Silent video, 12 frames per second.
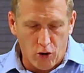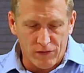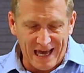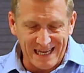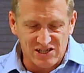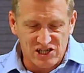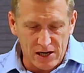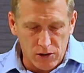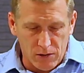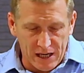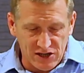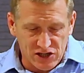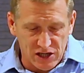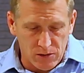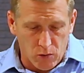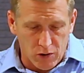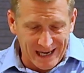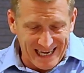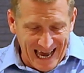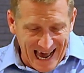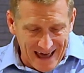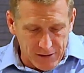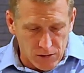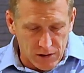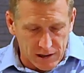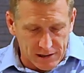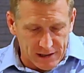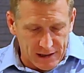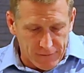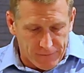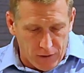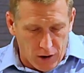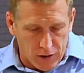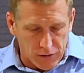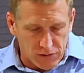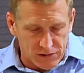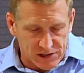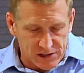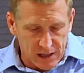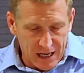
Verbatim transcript: that generation were gathered unto their fathers,